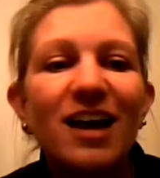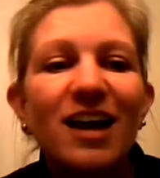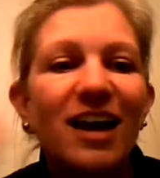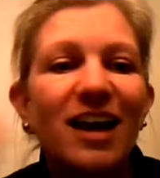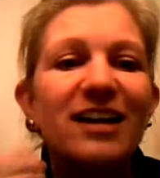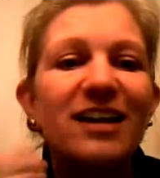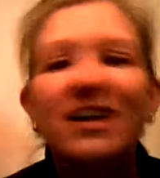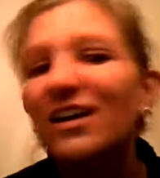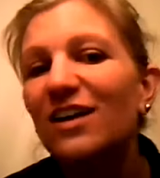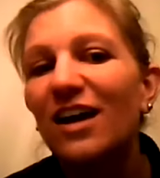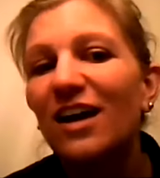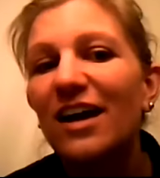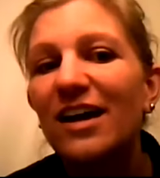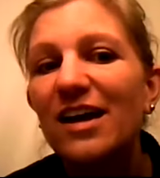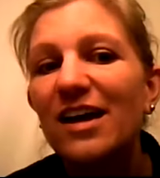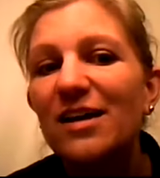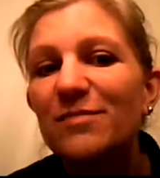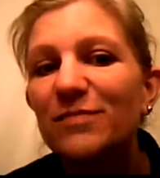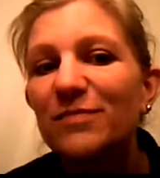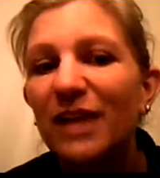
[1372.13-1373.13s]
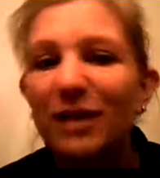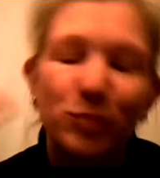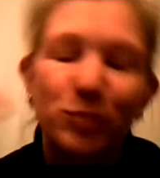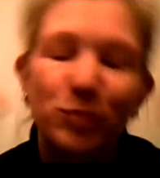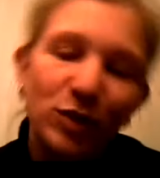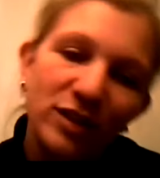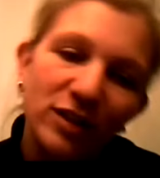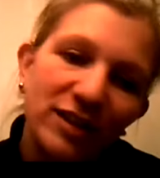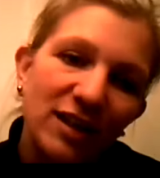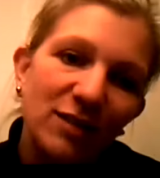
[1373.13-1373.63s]
And here I am like
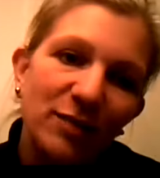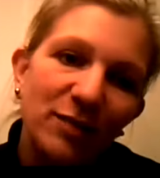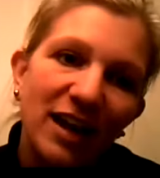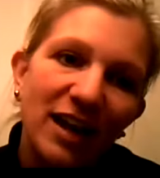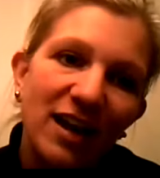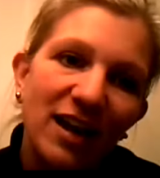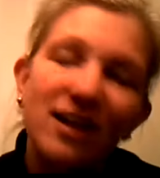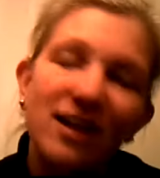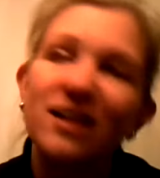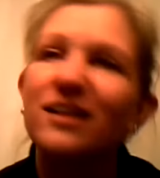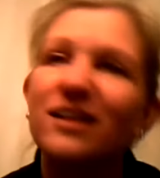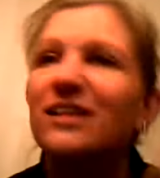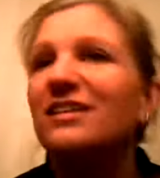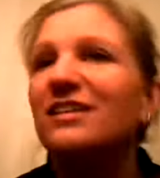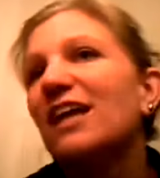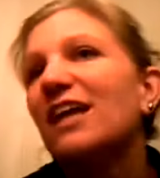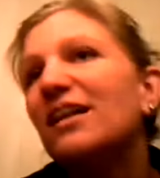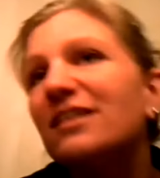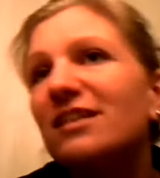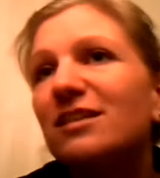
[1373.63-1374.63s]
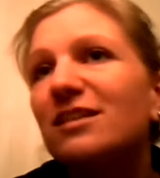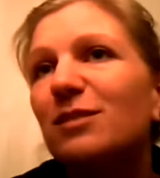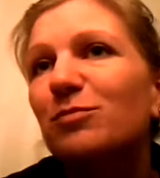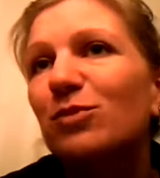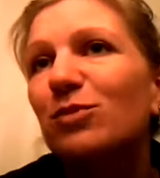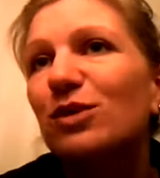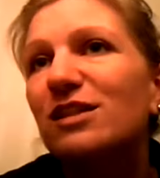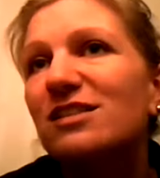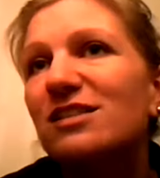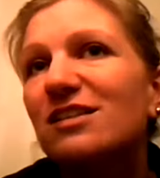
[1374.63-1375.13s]
pulling out my hair and yelling at the
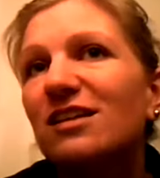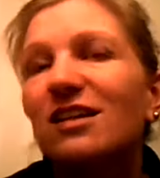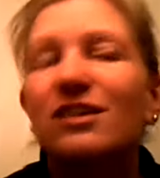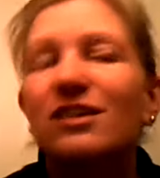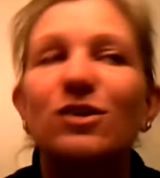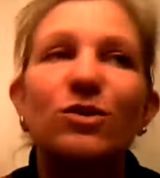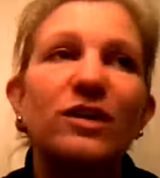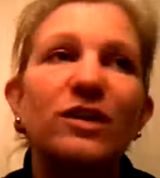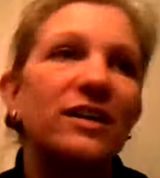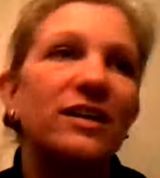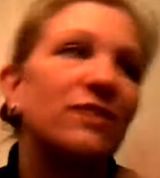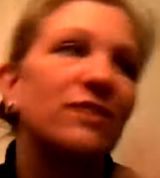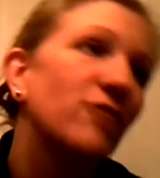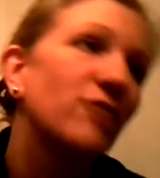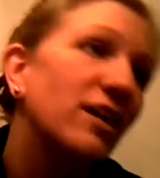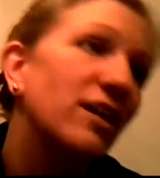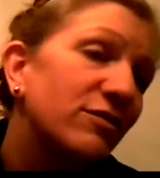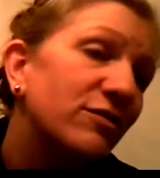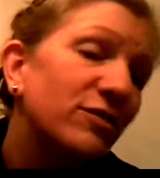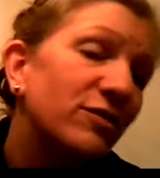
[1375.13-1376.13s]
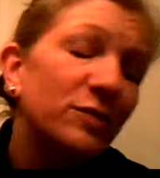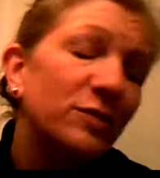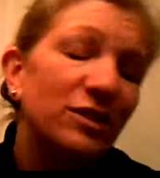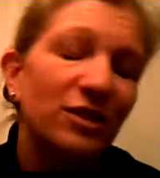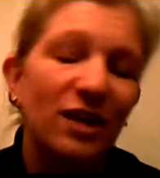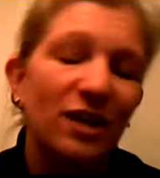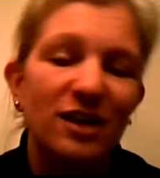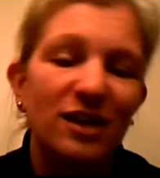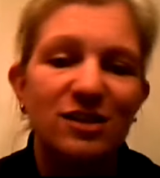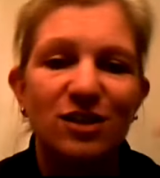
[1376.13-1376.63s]
boys to get going and running from
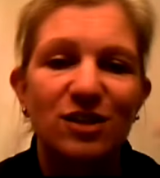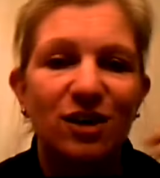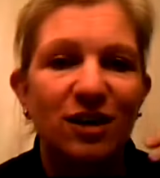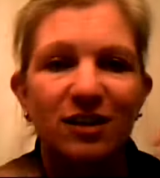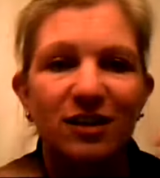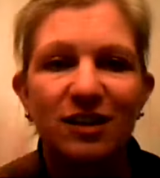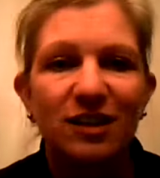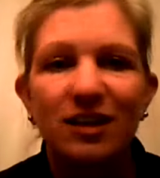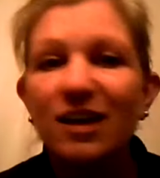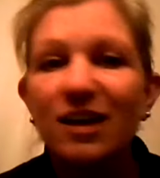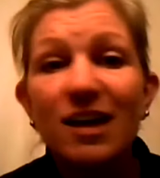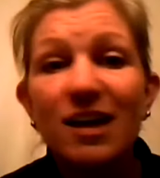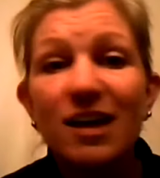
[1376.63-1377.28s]
lacrosse to hockey.